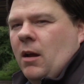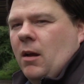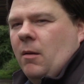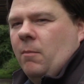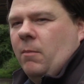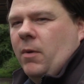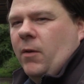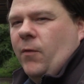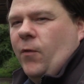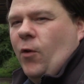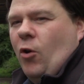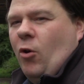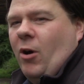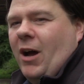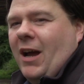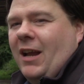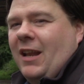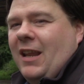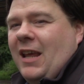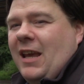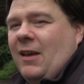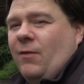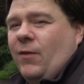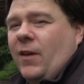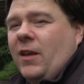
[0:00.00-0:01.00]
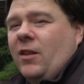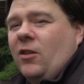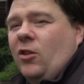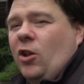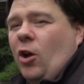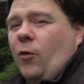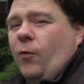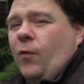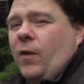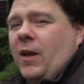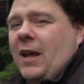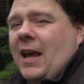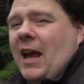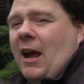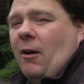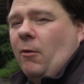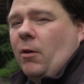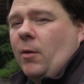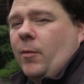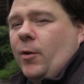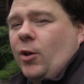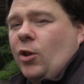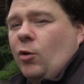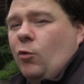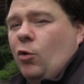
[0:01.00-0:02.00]
Before I leave this lovely
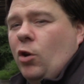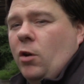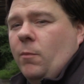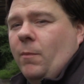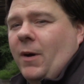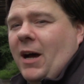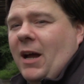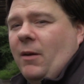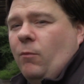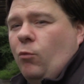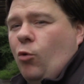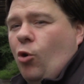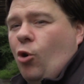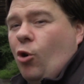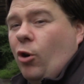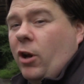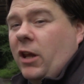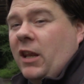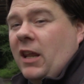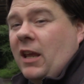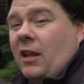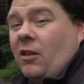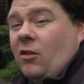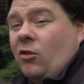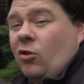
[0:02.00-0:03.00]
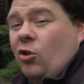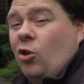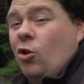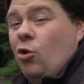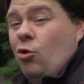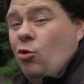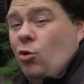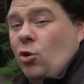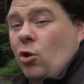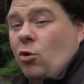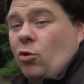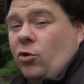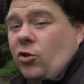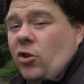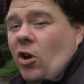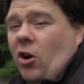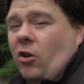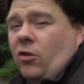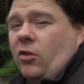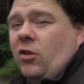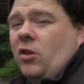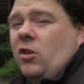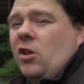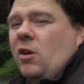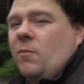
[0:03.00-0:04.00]
area, because I wouldn't mind walking it to
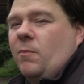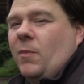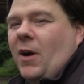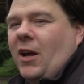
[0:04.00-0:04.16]
Uttoxeter,